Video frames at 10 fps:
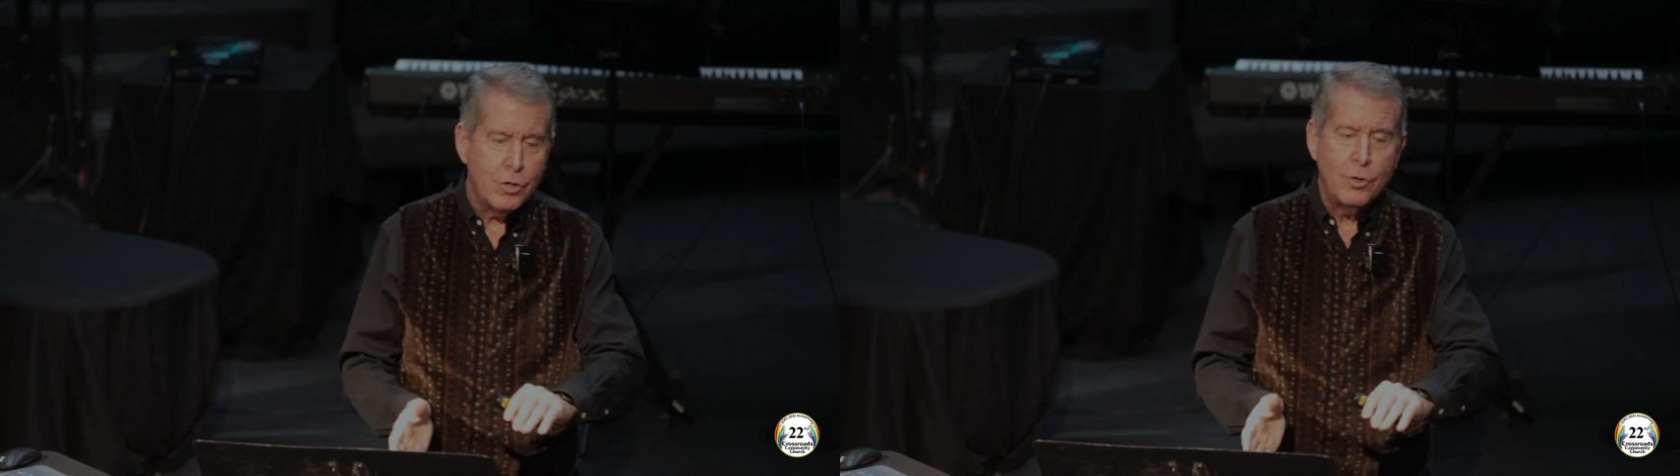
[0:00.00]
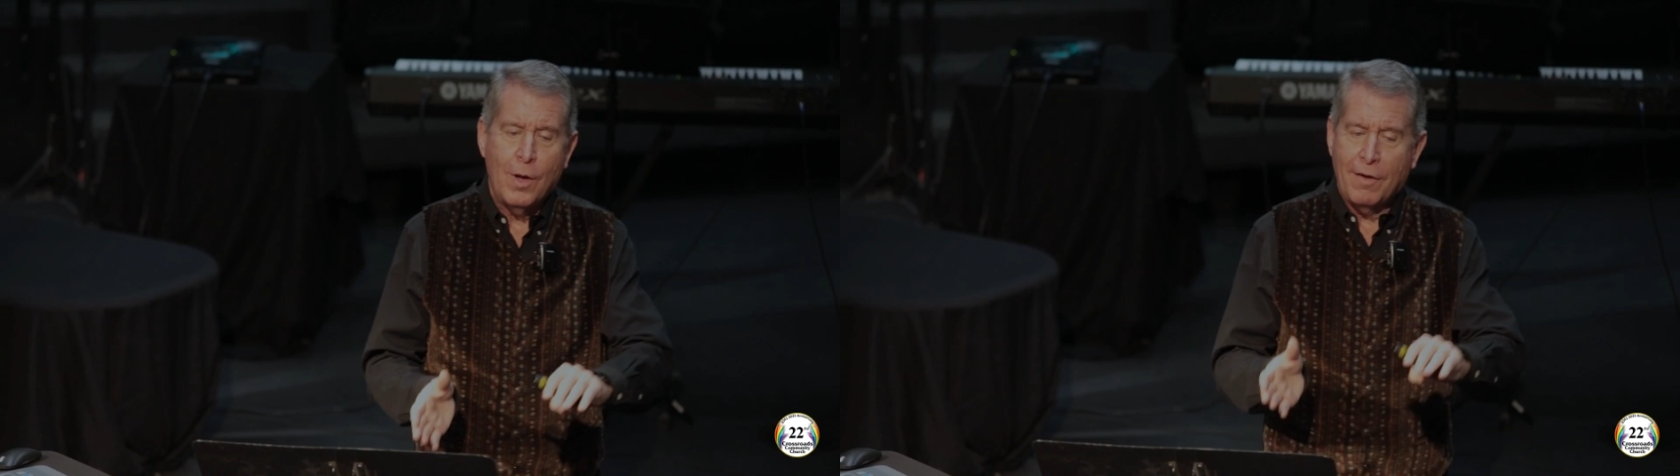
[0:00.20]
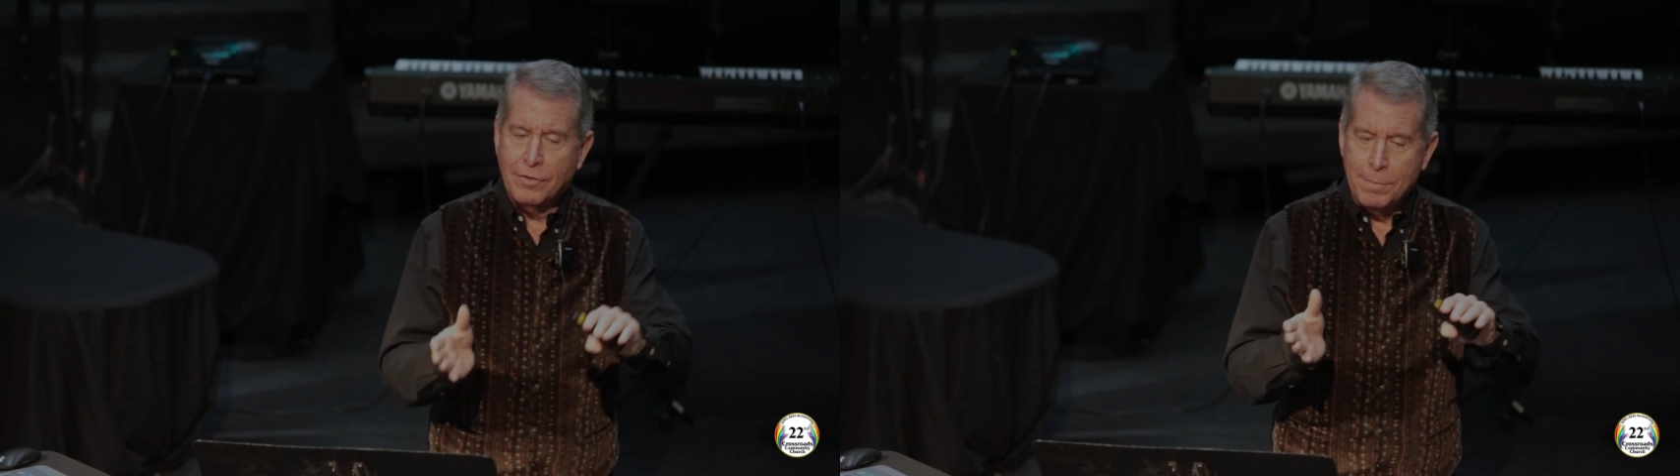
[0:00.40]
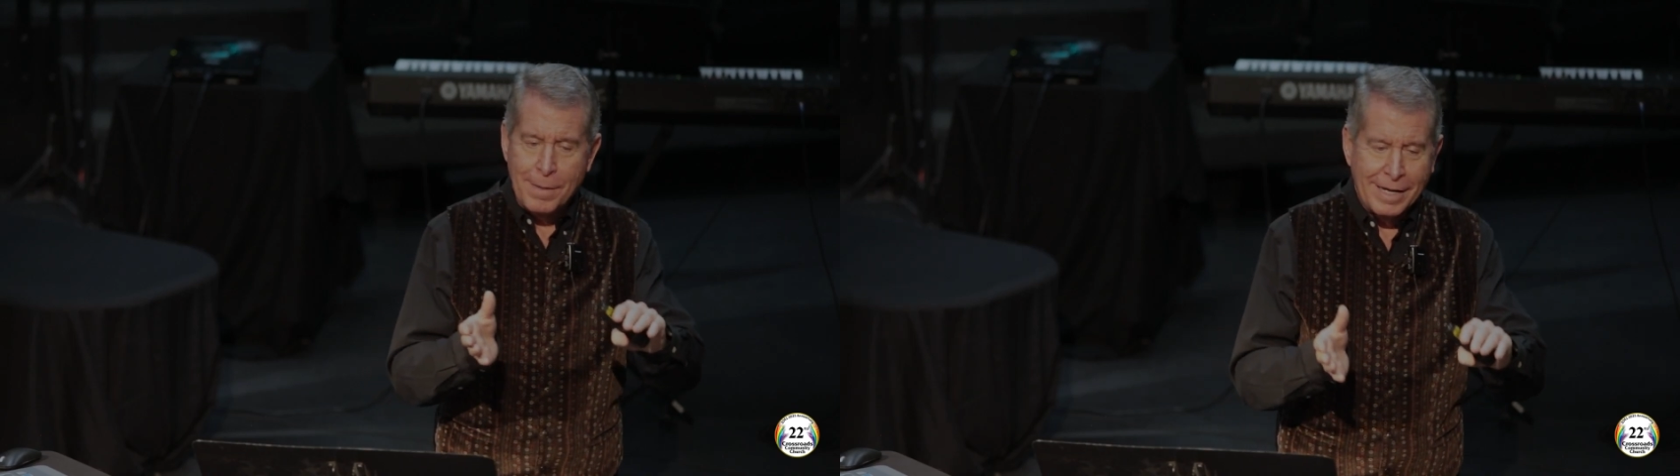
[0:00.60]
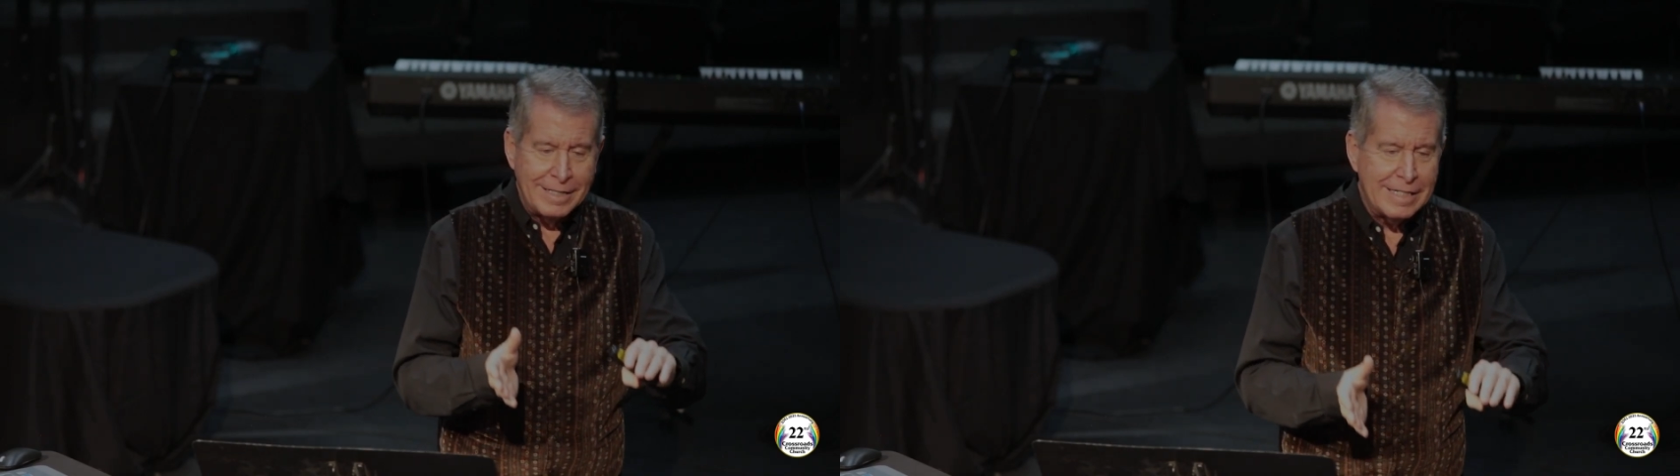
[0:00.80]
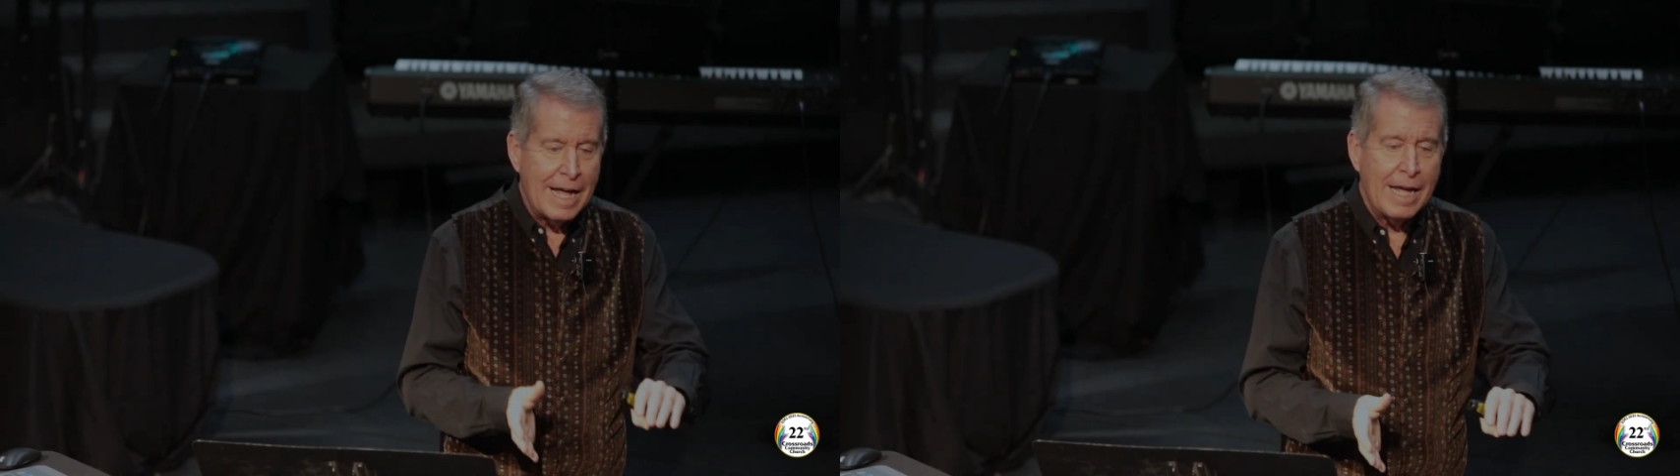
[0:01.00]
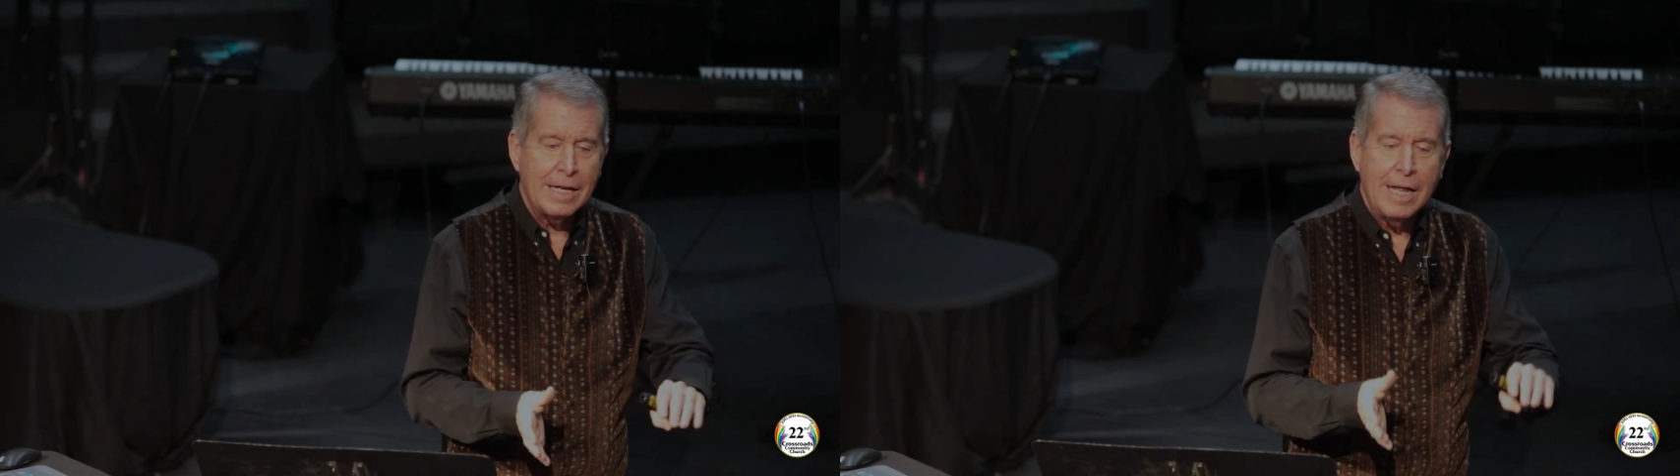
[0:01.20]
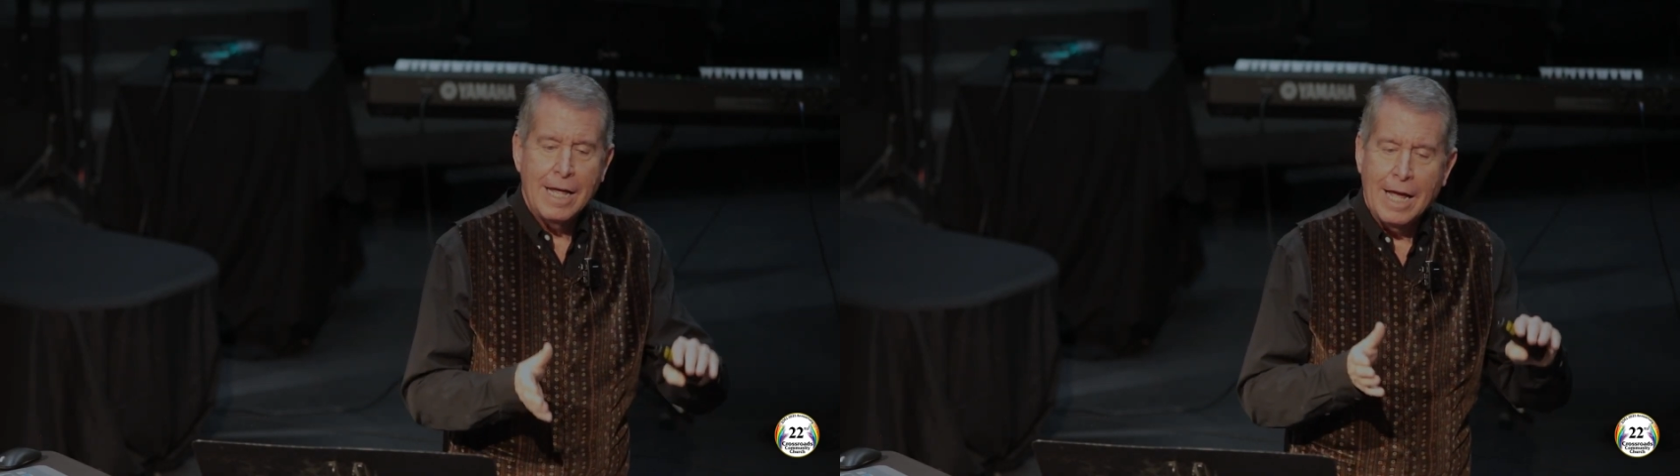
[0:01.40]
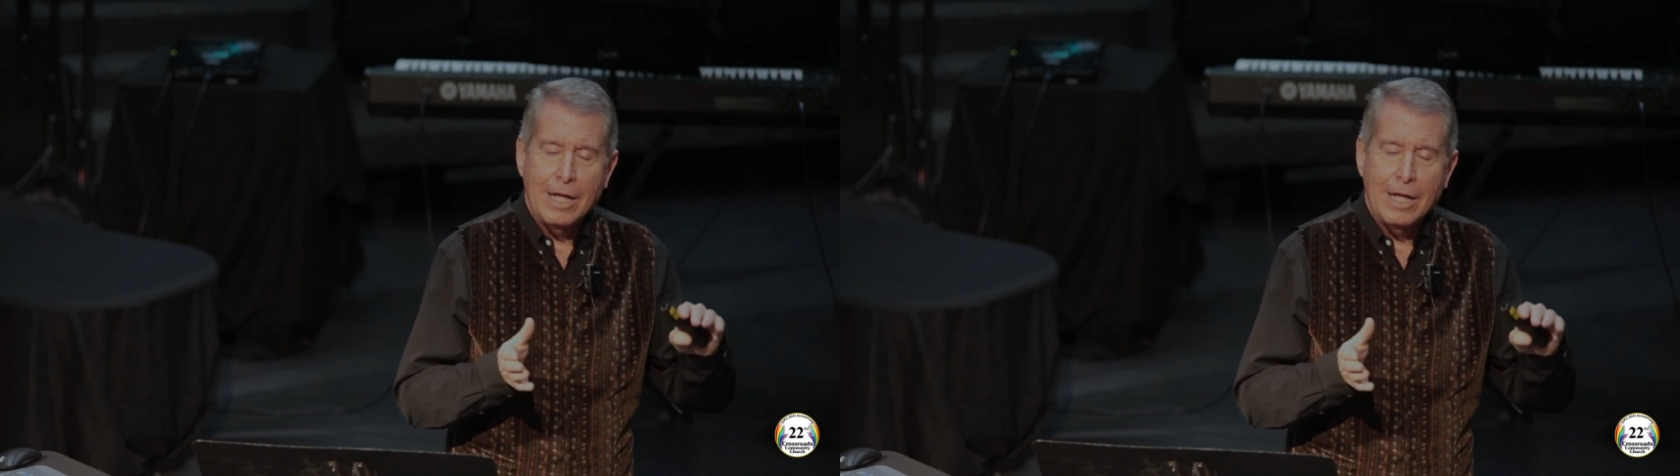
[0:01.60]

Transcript: you have to maintain,